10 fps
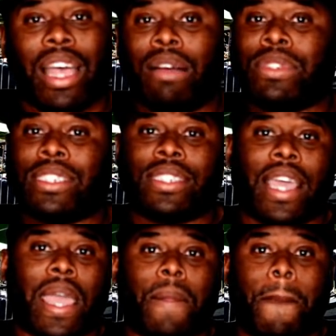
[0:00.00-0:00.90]
I'm just
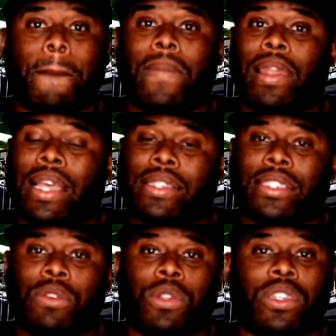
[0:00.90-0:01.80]
saying, let's
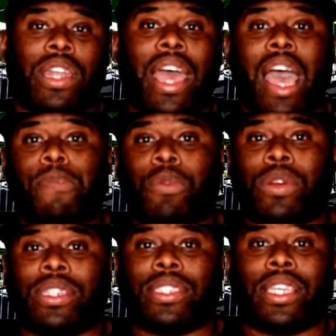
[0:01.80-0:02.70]
see what's going to happen
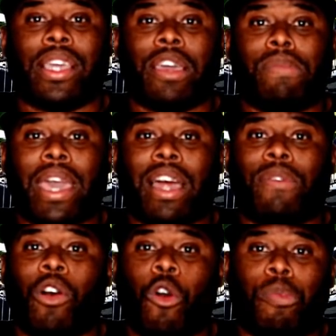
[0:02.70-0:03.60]
with this kid, man. I'm
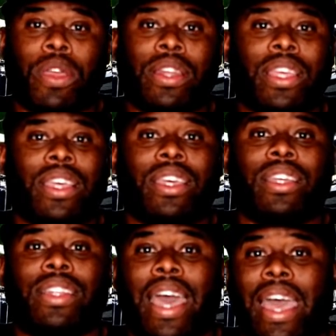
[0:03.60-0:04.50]
hoping
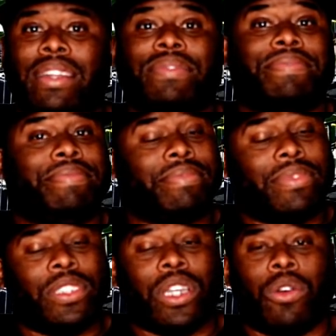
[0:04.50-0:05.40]
that,
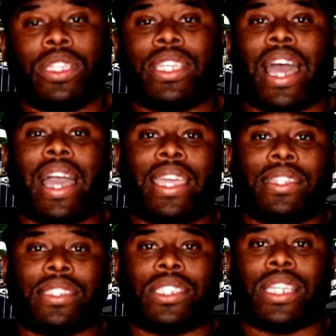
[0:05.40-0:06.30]
you know, this guy
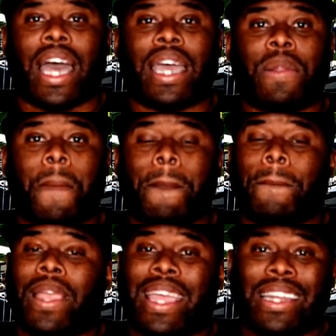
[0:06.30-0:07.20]
gets a shot,
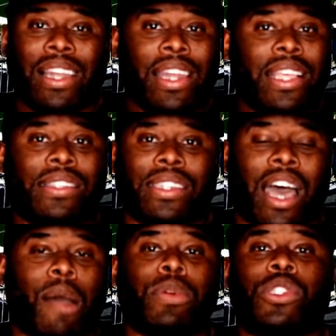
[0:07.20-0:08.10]
at least an
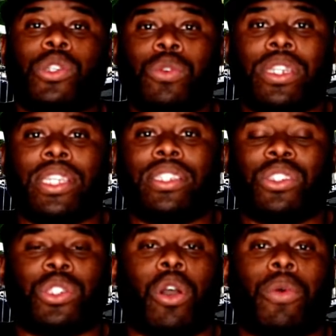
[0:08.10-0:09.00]
opportunity to
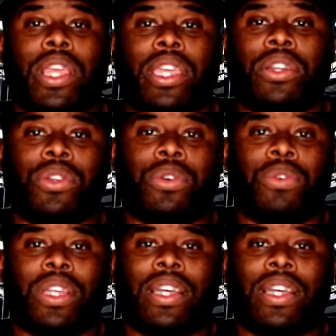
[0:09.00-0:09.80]
show what he can do.